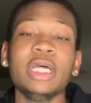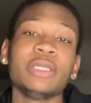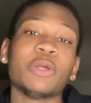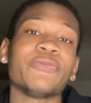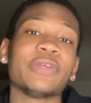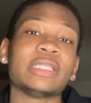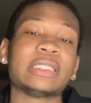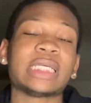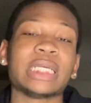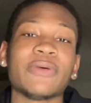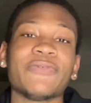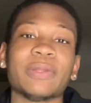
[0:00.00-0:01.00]
Don't forget to tell
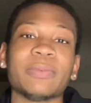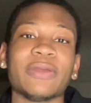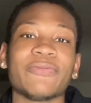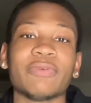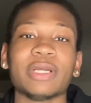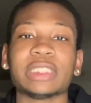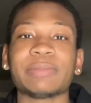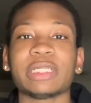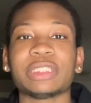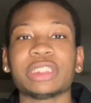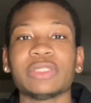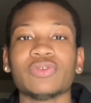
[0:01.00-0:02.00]
your family and friends about
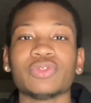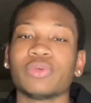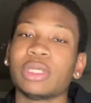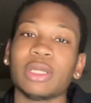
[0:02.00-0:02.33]
the channel as well,